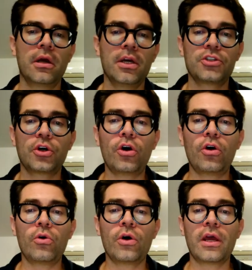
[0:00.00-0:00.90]

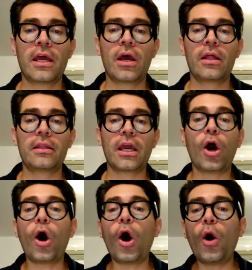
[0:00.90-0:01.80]
So the
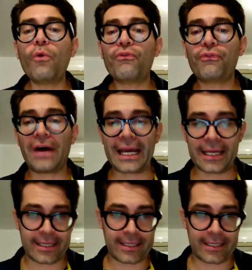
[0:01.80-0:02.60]
OFAC,